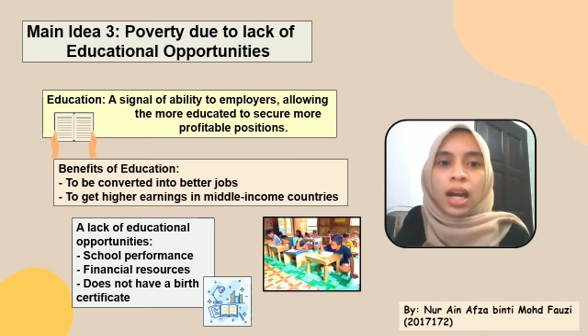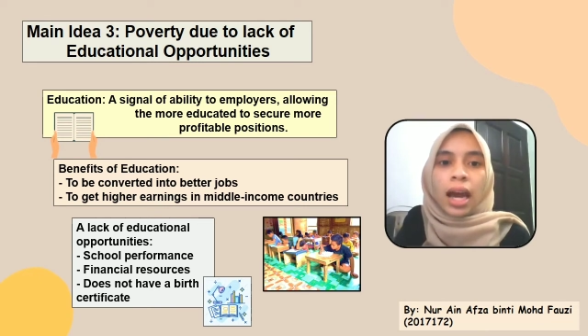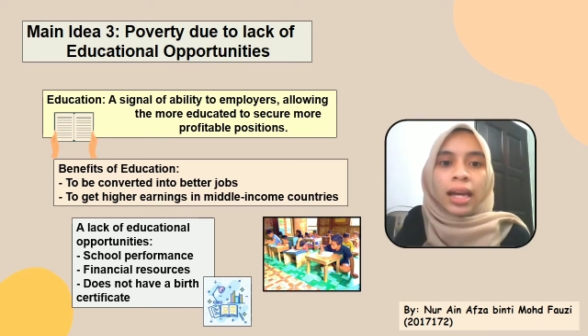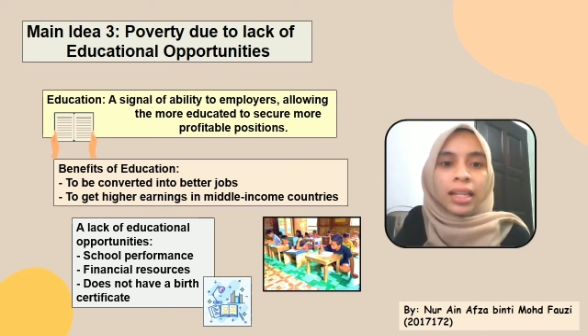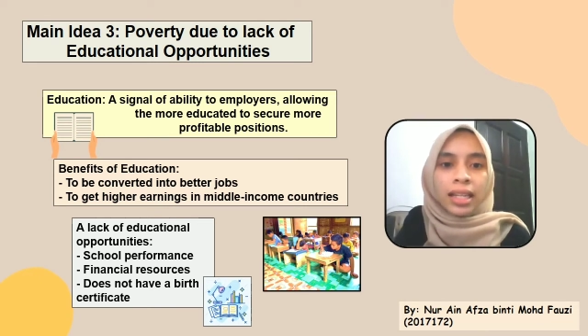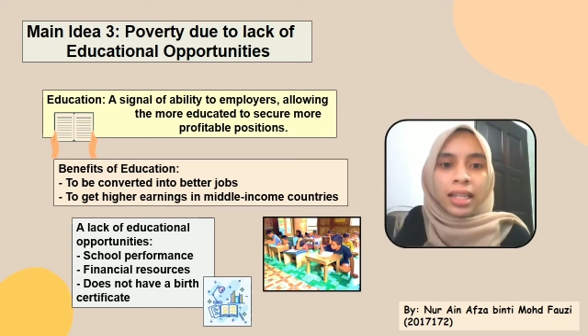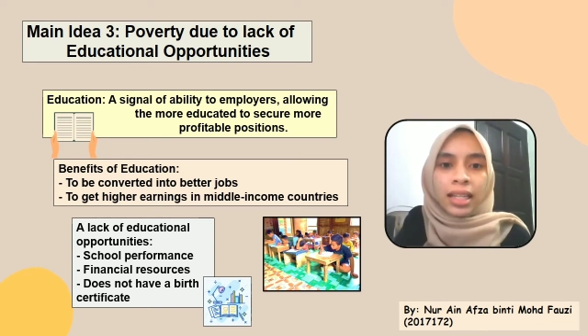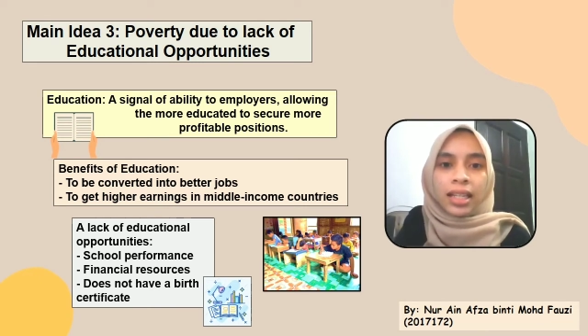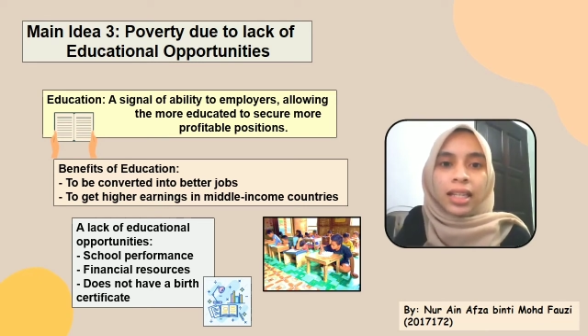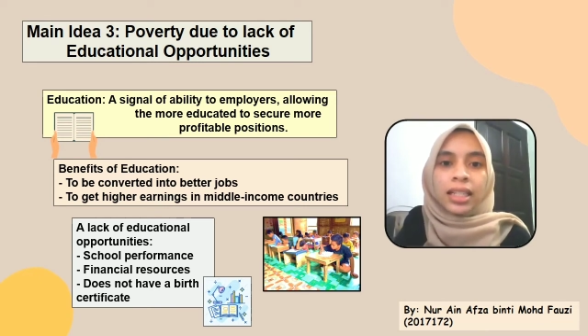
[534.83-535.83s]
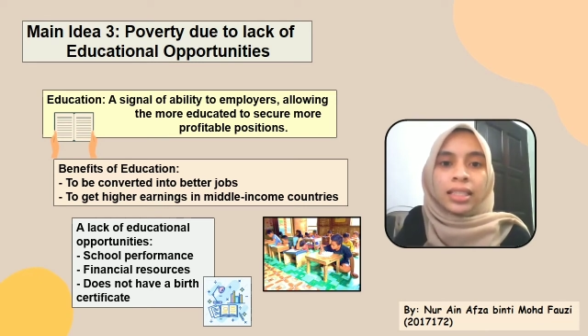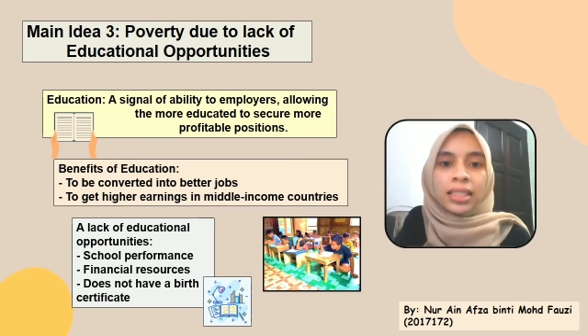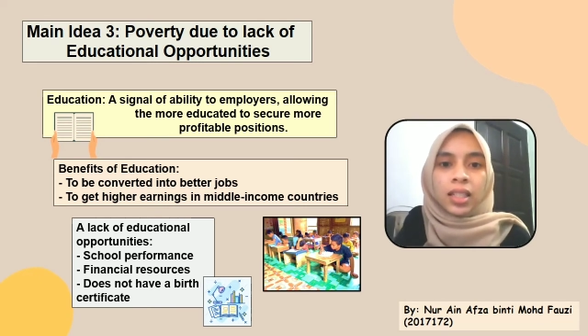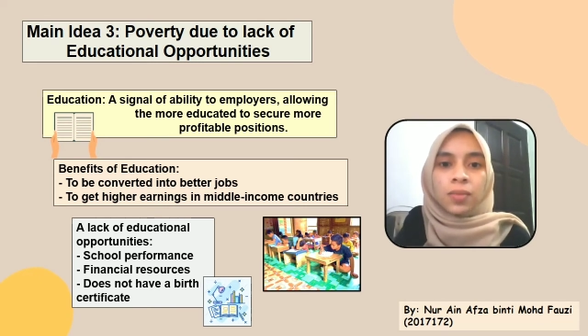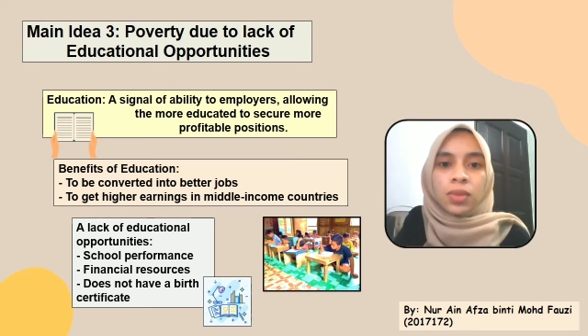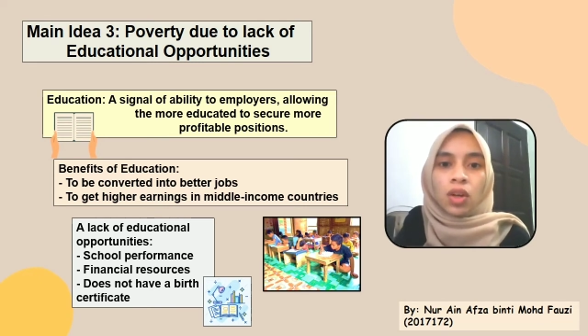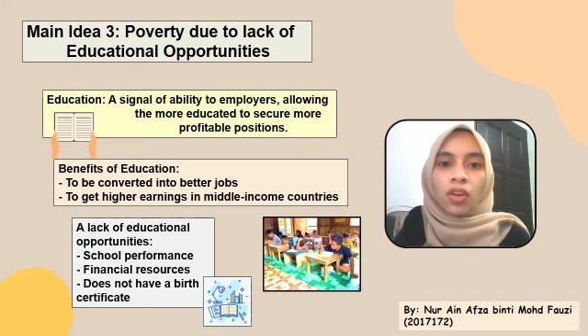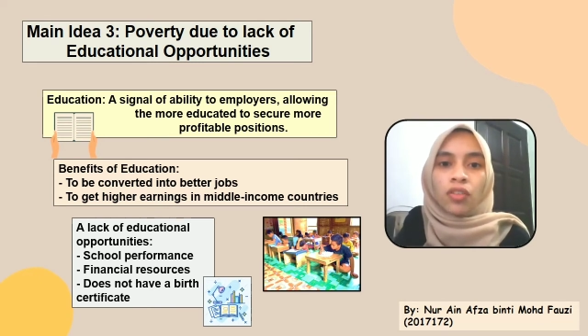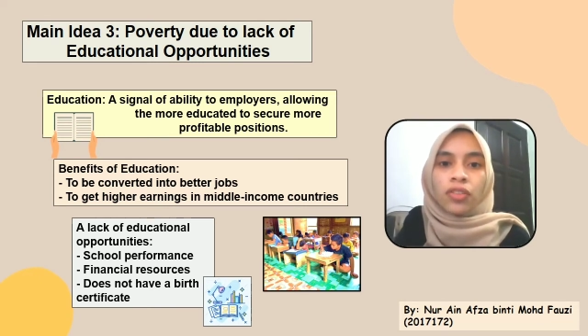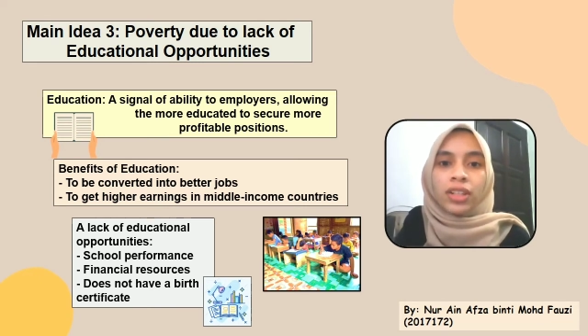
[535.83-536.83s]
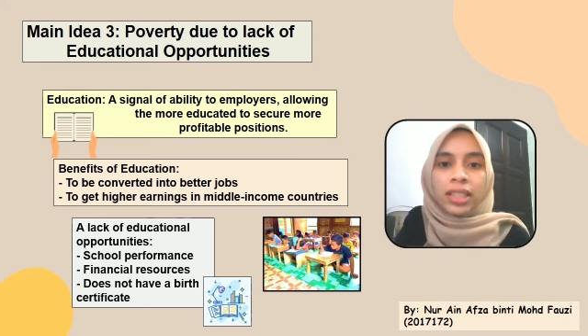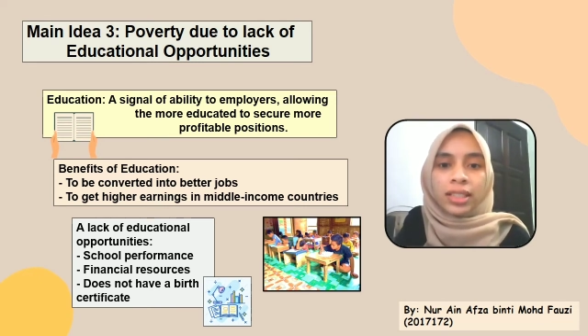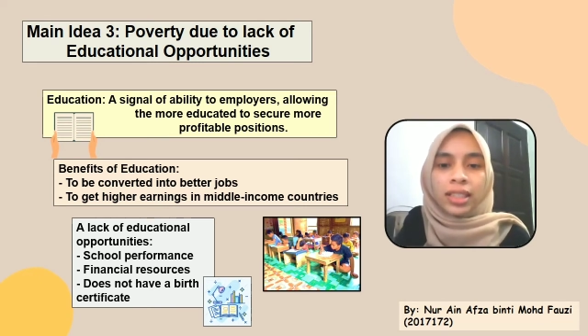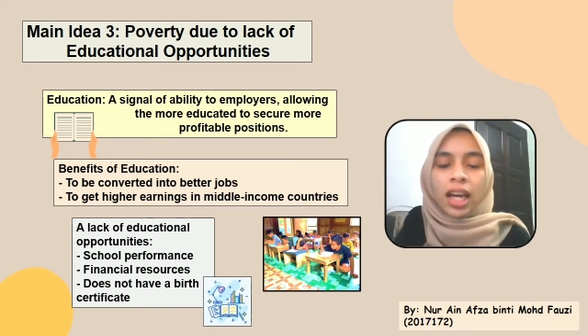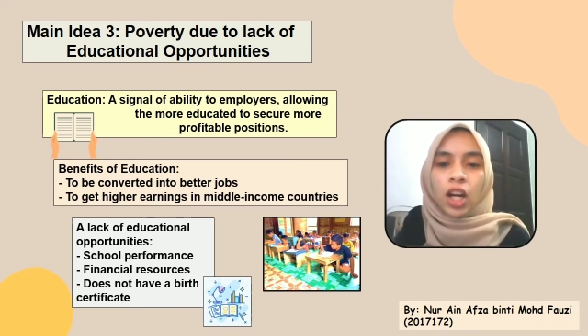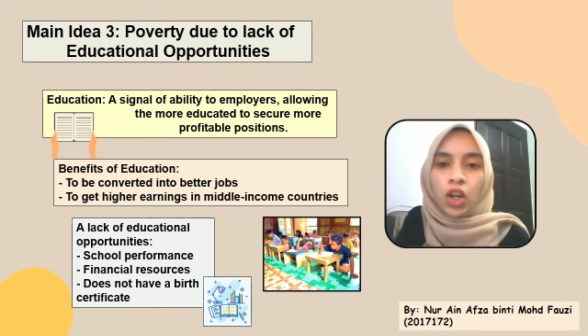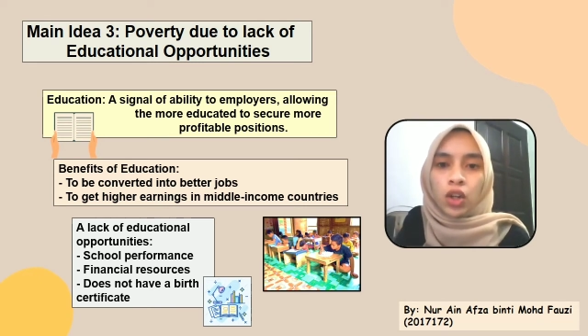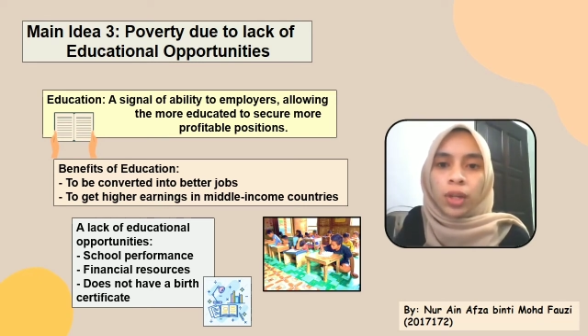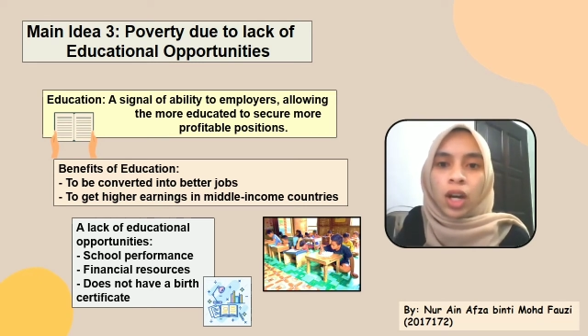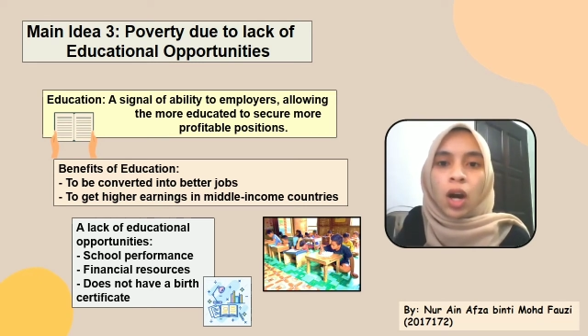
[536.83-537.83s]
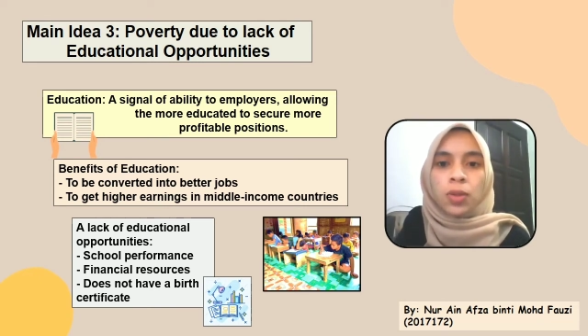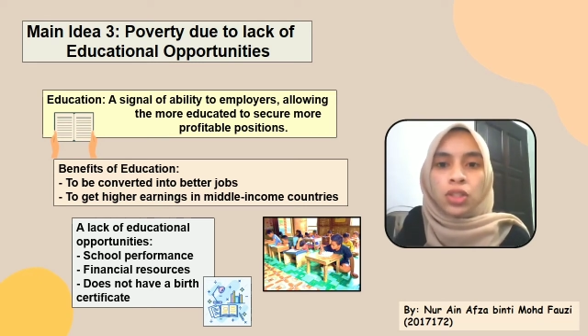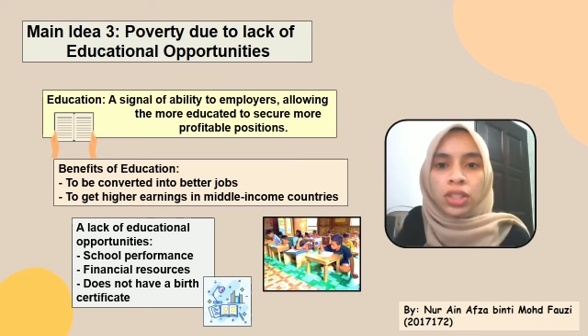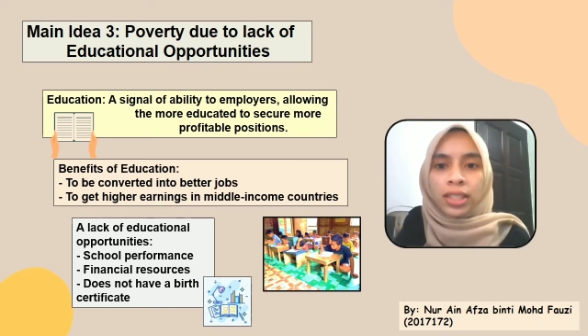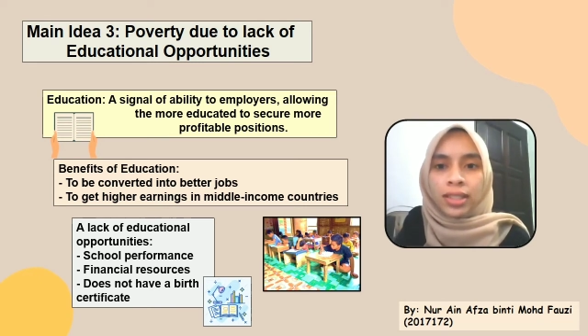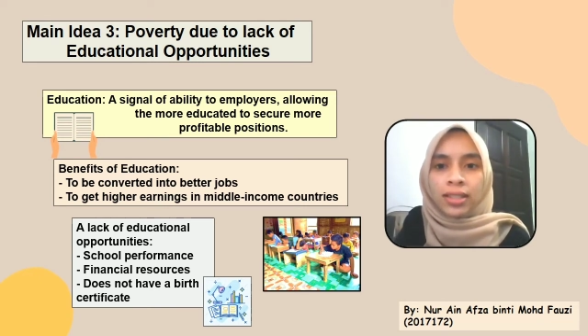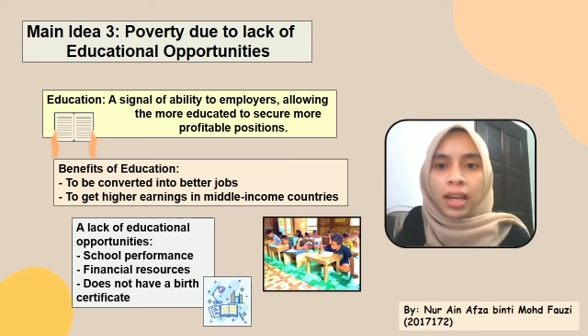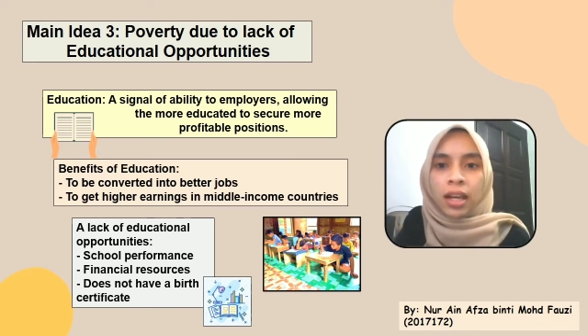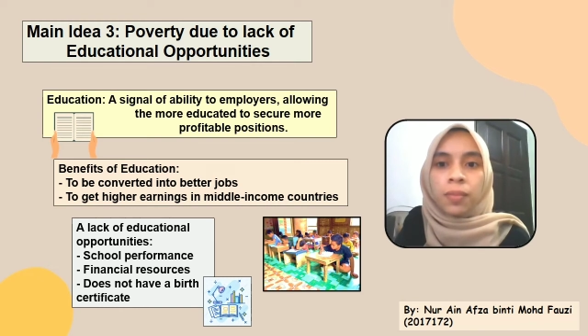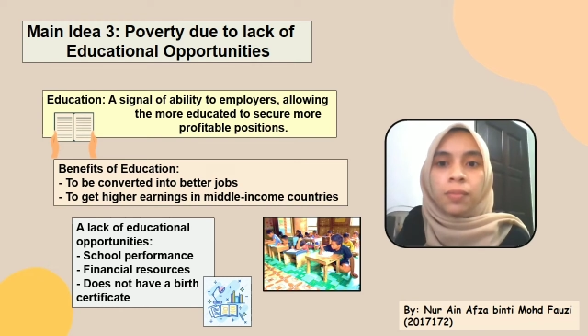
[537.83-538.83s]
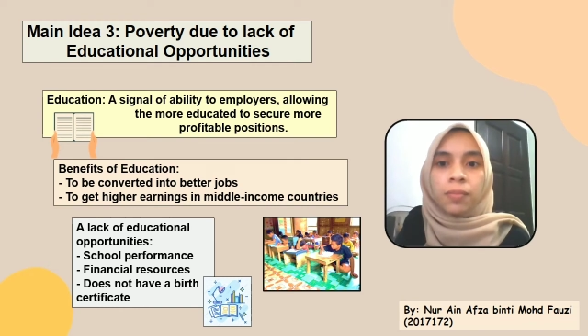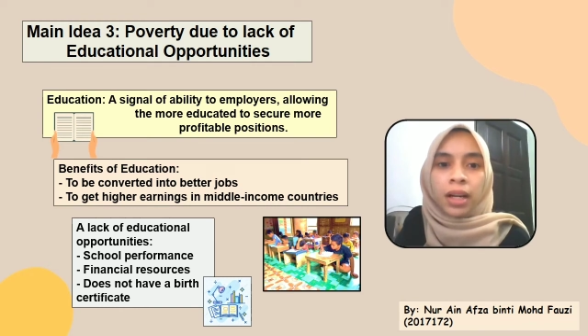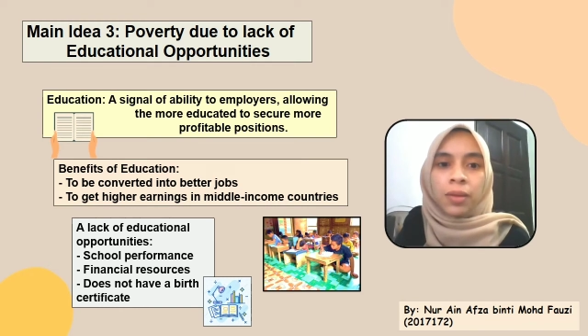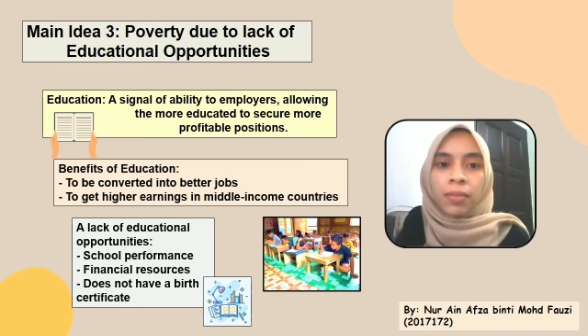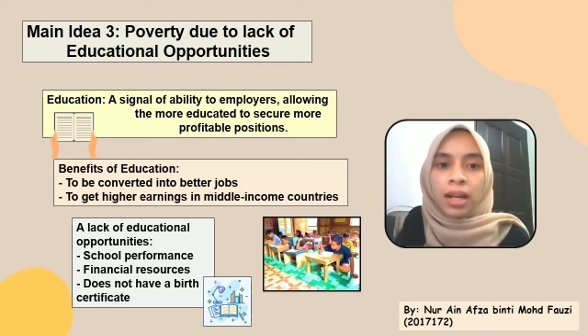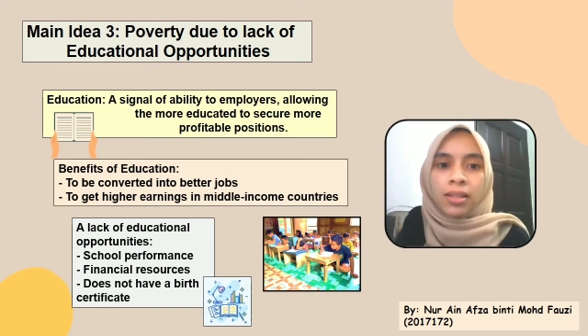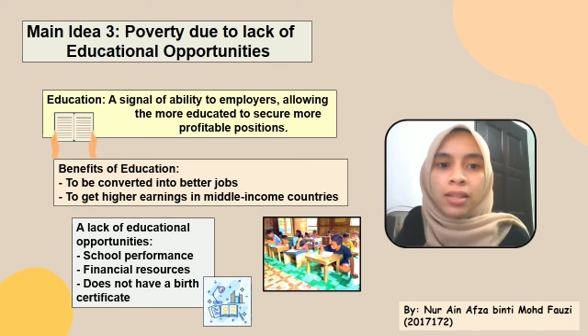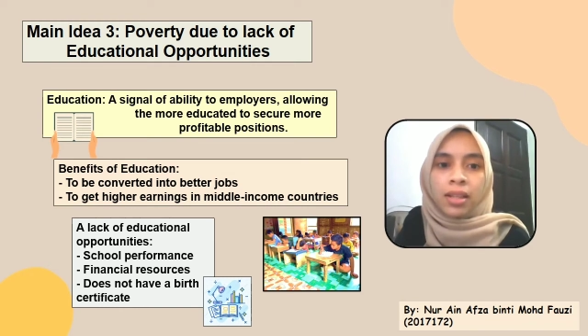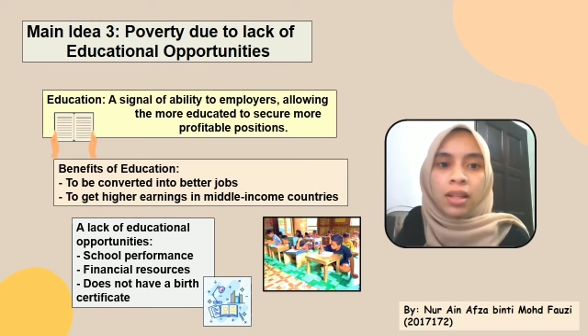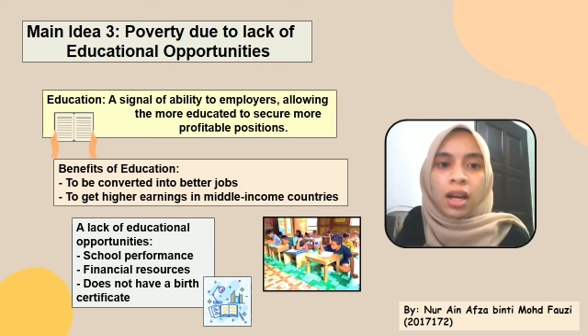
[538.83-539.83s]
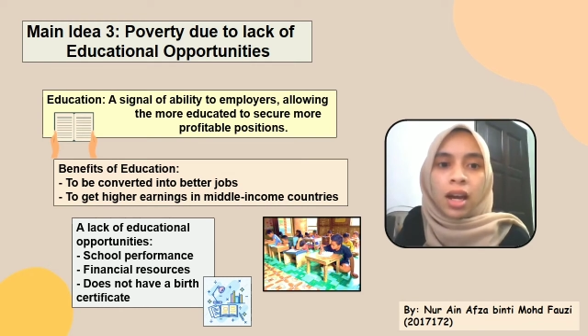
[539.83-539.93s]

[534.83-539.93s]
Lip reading: and linked in terms of creating economic opportunities and minimizing